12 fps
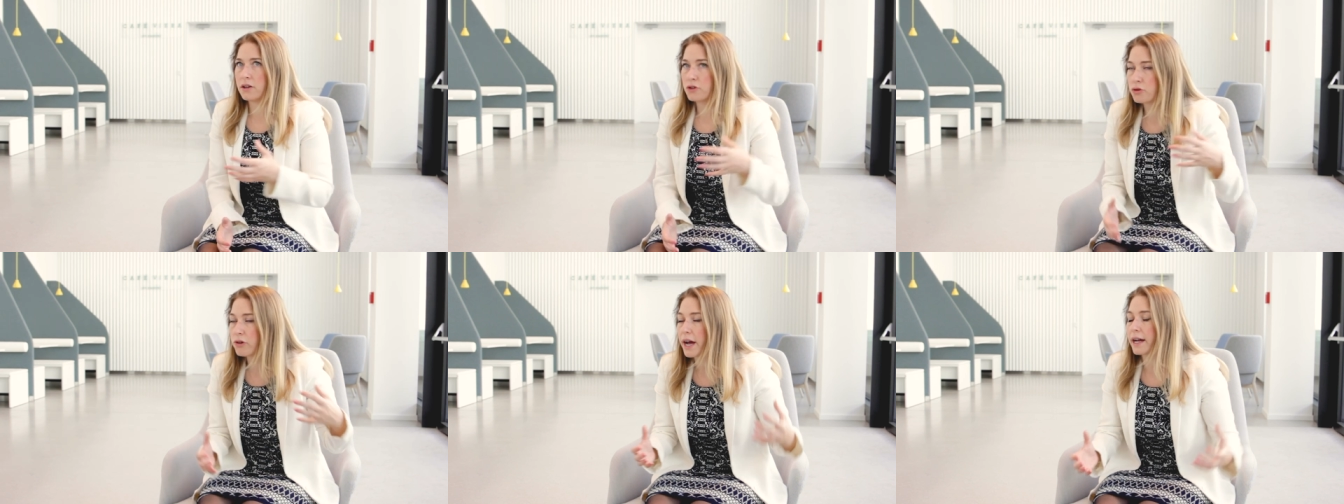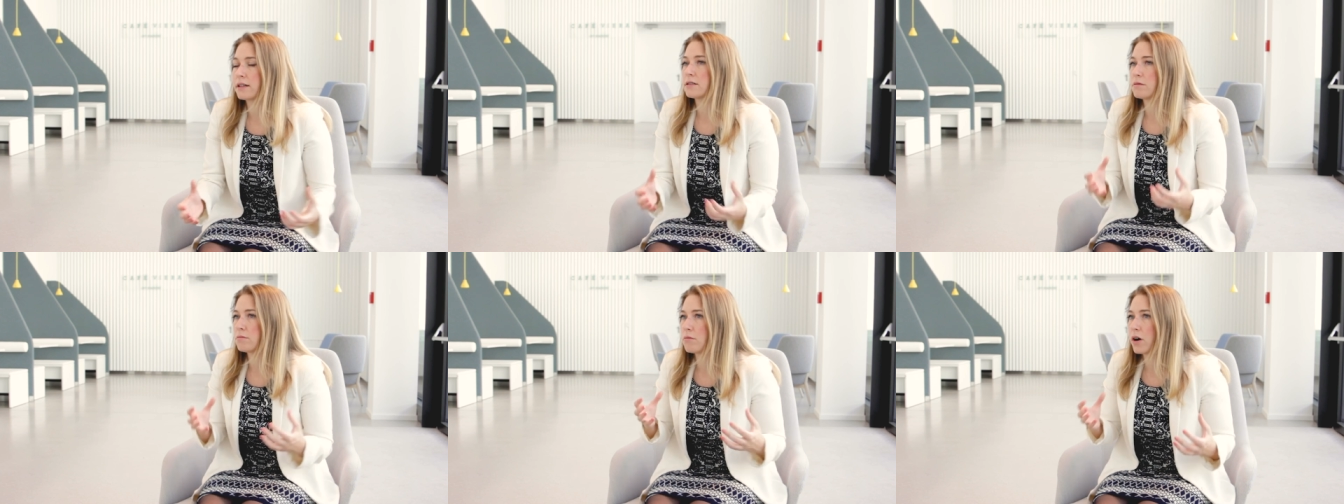
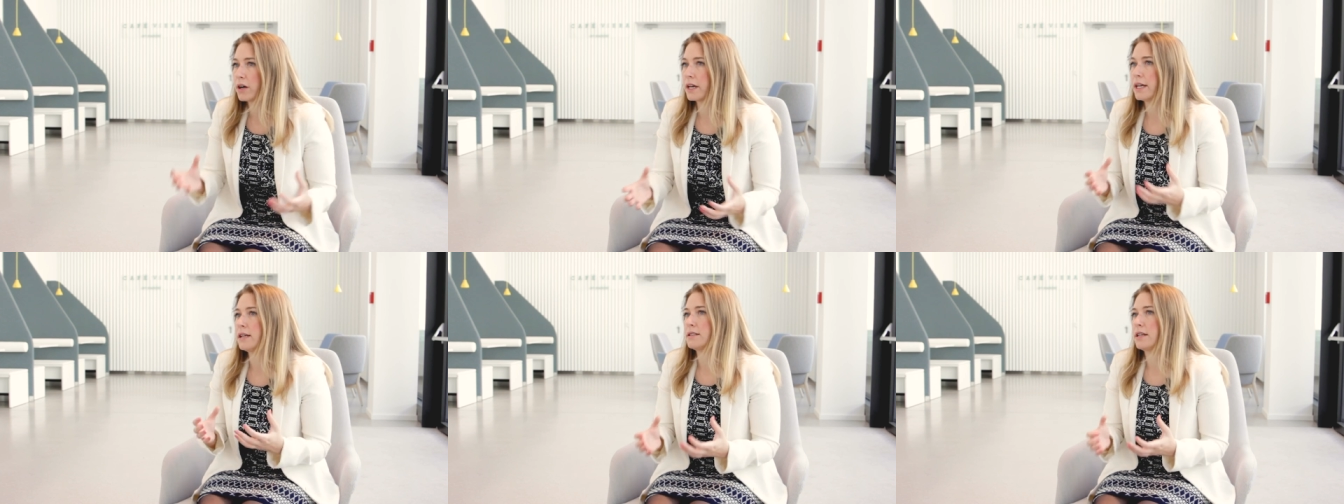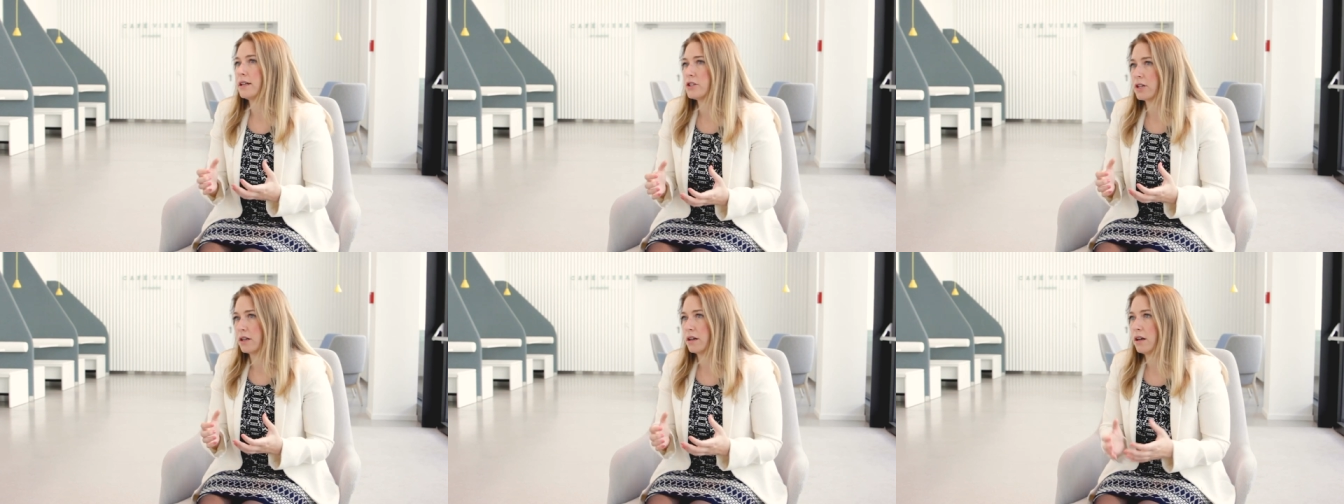attract market
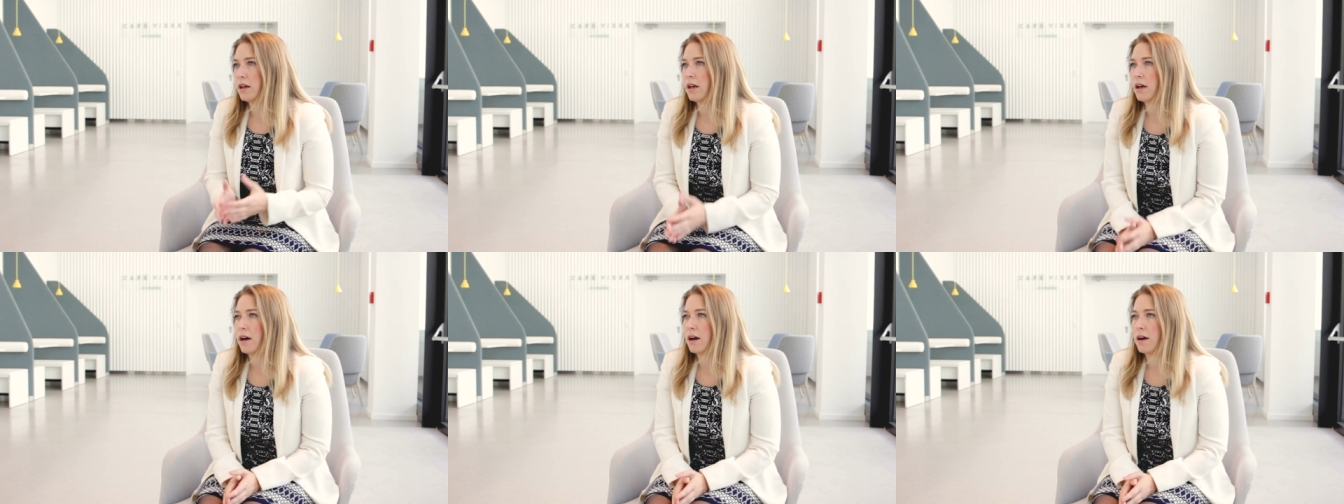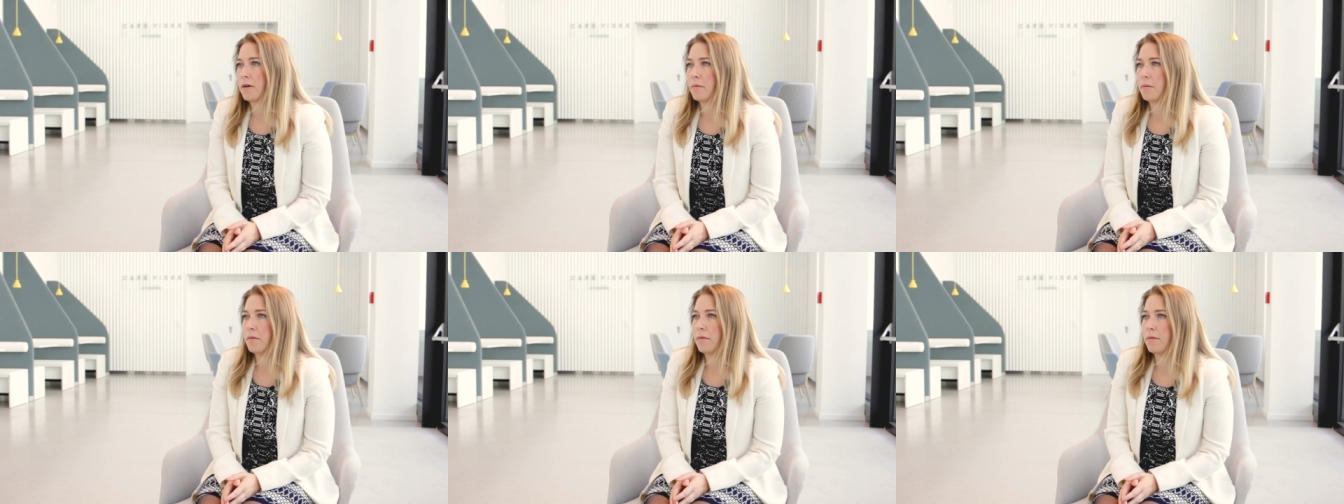attention,
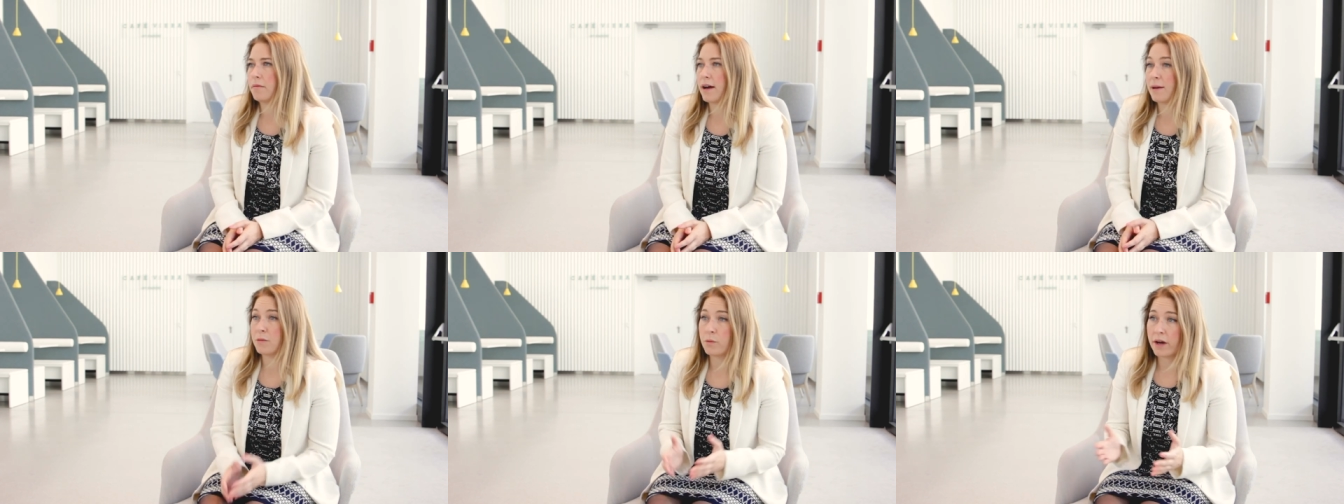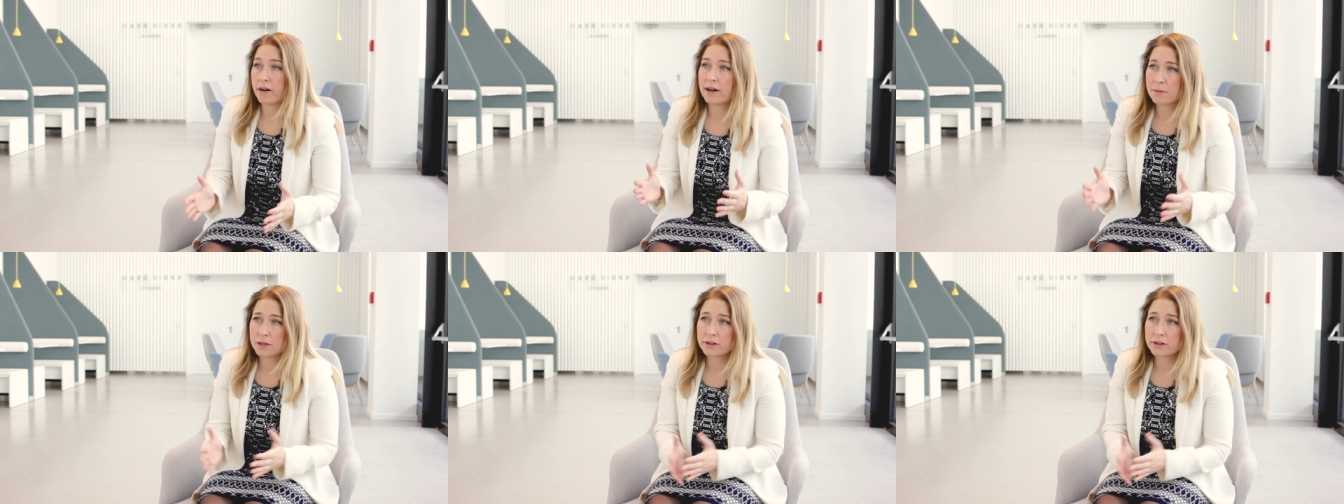um, I'm aware, I'm